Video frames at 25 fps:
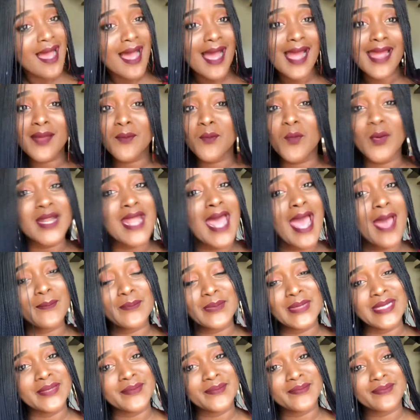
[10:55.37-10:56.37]
I am one
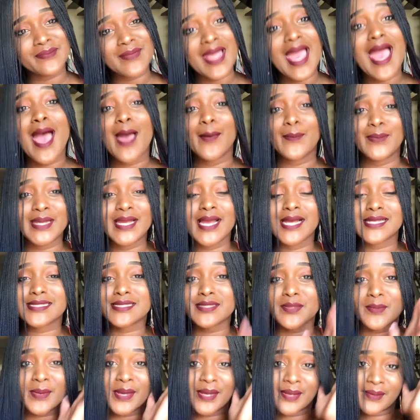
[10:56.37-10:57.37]
happy
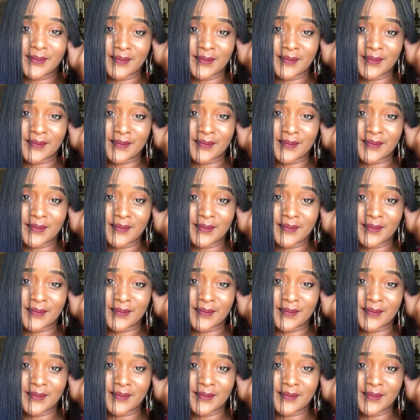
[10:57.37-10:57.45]
customer.